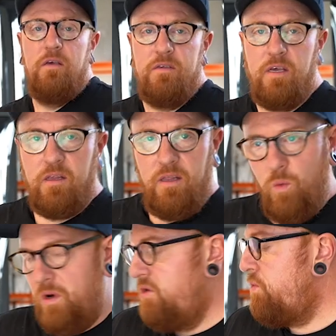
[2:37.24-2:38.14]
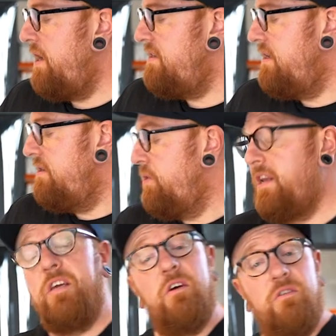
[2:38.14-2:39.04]
Secondly, when you're riding in
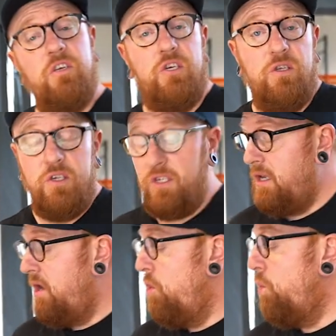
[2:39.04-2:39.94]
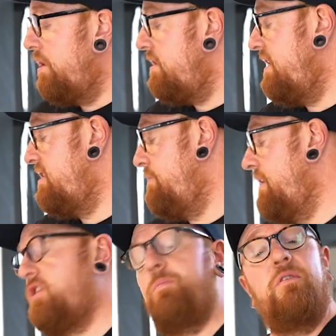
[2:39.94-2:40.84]
rainy conditions, water can
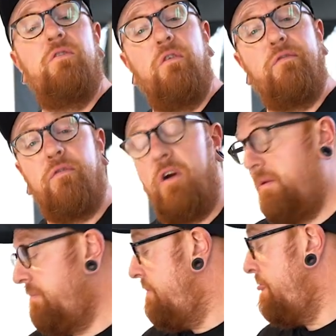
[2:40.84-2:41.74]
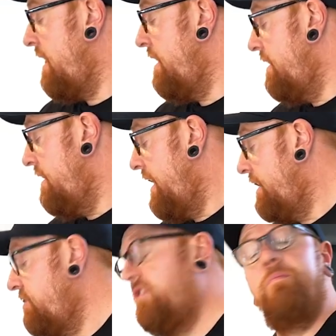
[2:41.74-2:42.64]
splash up into your frame
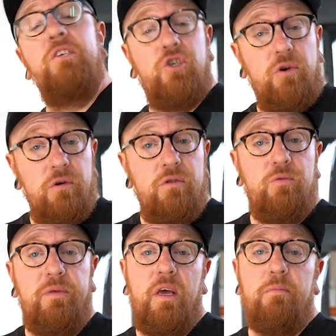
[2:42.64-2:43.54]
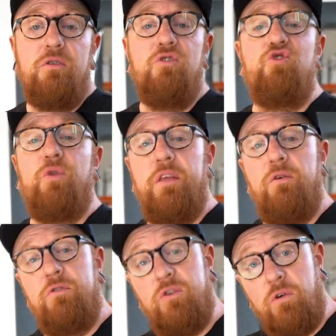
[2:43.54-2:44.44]
and you need to be sure to be able to drain
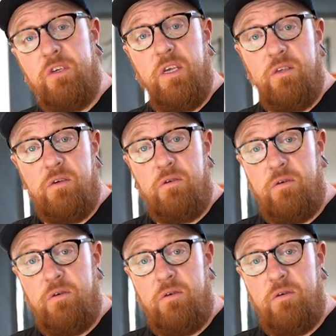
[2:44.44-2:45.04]
your torque sensor.